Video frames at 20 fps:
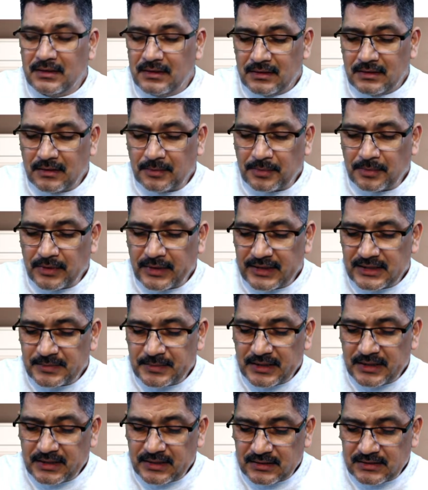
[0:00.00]
The price,
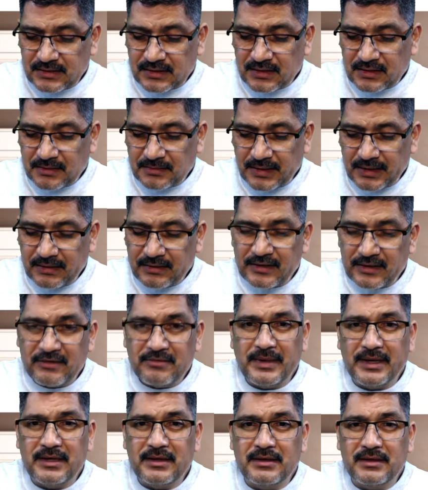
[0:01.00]
because I'm
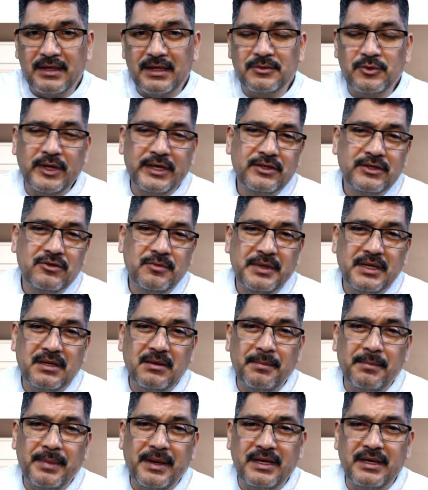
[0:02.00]
trying to be
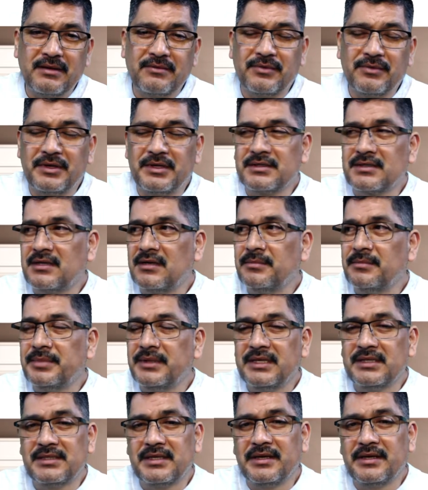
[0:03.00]
competitive. But there's
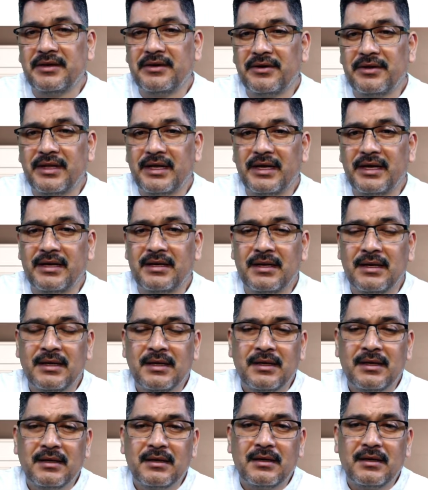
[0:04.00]
companies here that
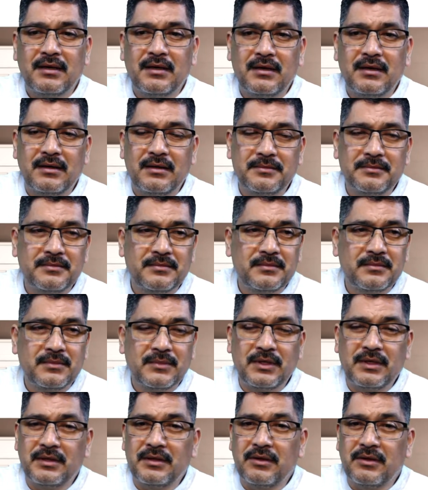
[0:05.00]

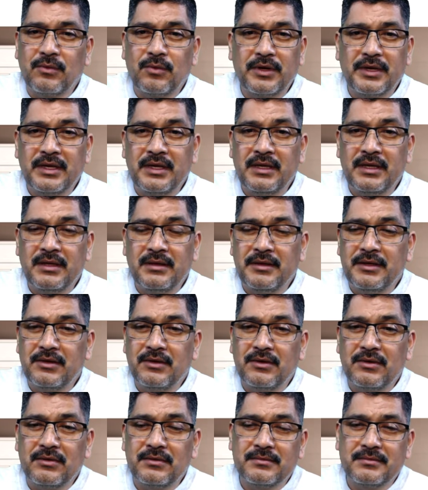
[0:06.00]
they're working,
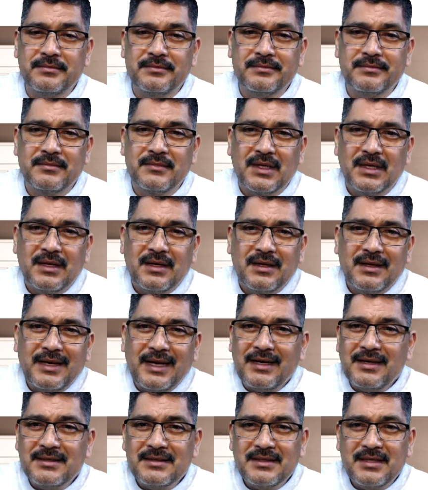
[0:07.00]

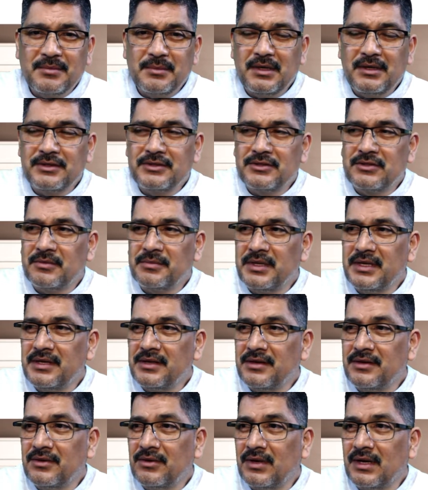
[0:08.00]
kind of similar to
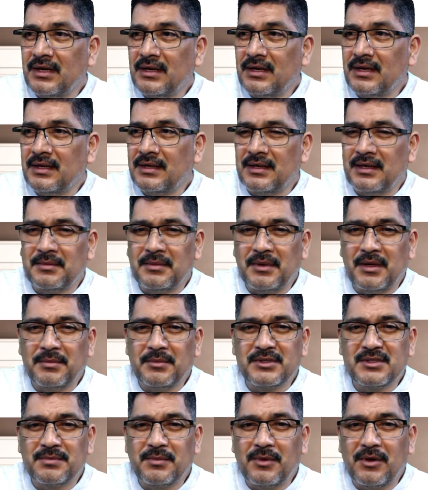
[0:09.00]
me. I'm
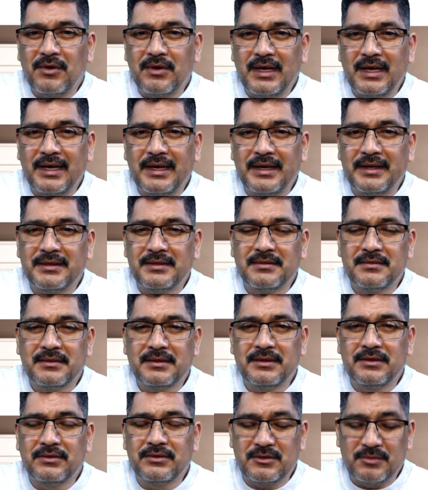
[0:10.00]
a small guy,
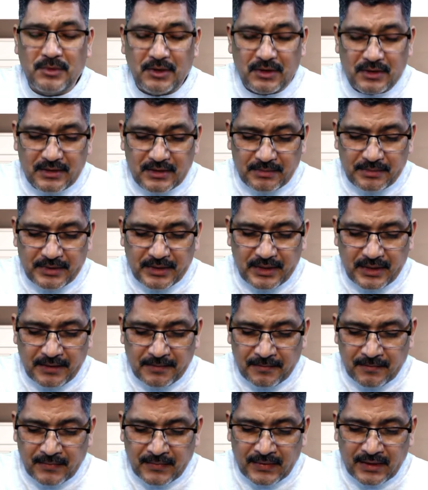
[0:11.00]
small company.
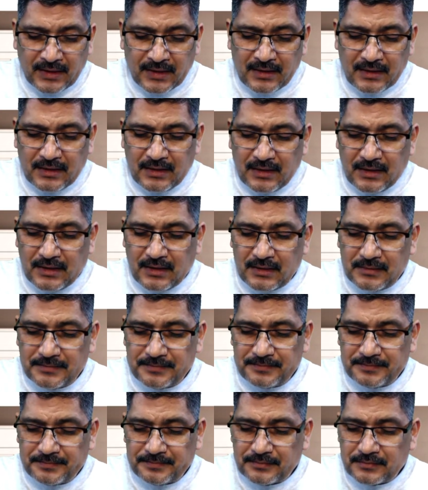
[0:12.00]

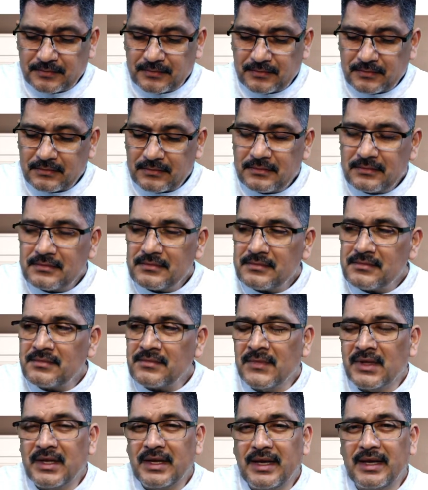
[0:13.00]
Um,
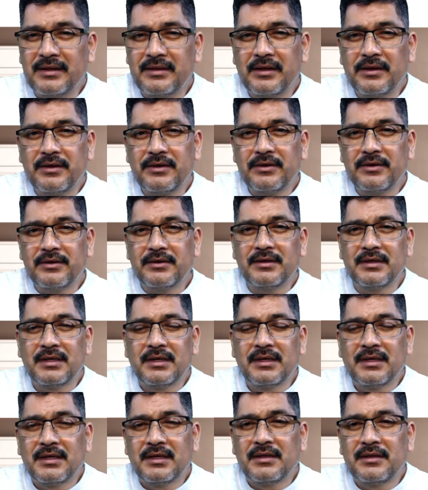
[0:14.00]
and they're
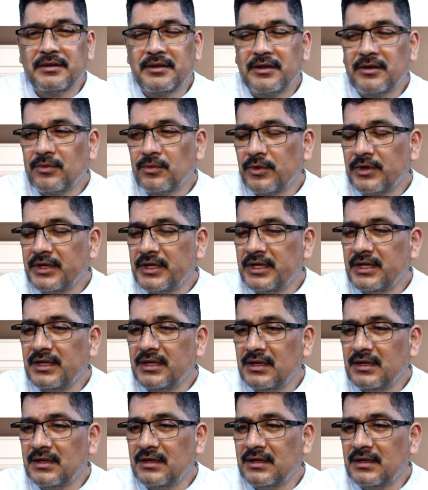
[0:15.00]
working